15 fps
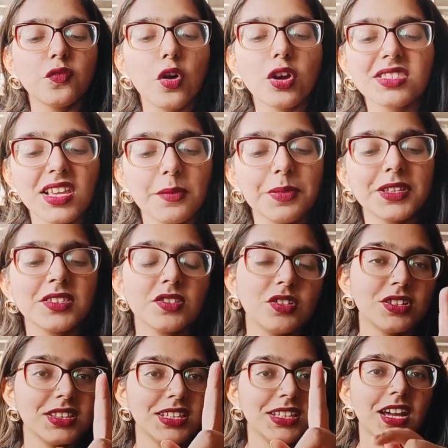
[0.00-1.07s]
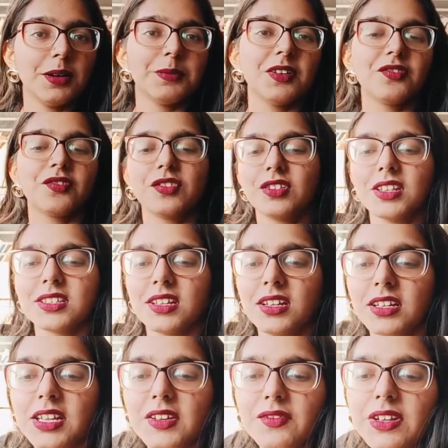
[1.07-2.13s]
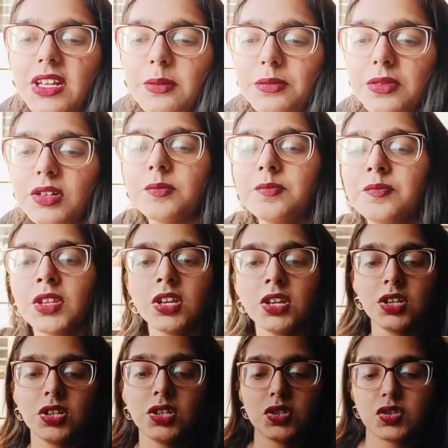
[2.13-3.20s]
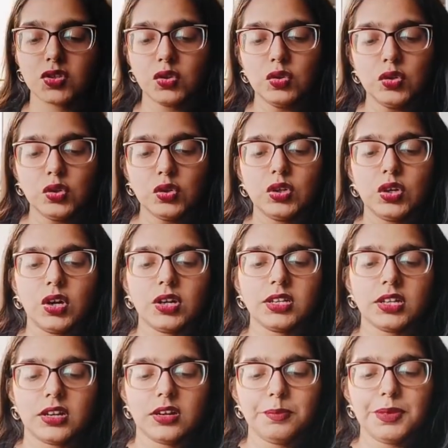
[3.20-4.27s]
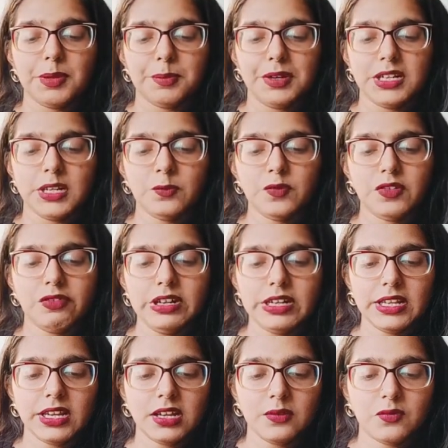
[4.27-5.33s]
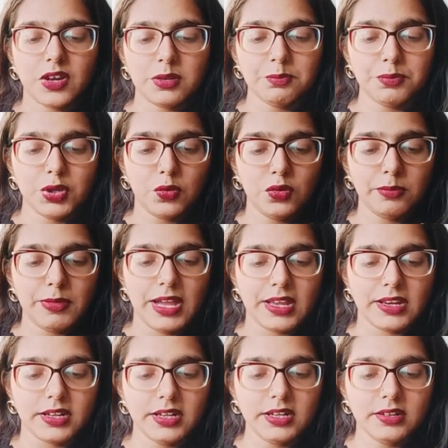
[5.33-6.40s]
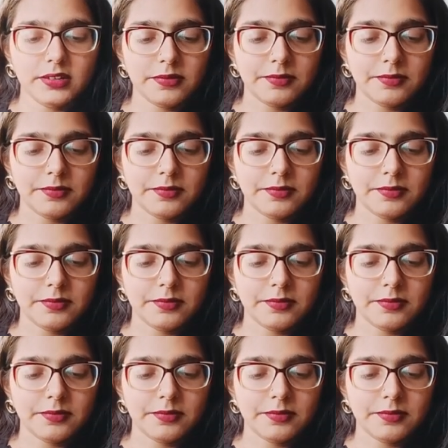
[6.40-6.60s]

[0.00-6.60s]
WhatsApp us on the above given number. So on a paper tape, we will take one dual magnet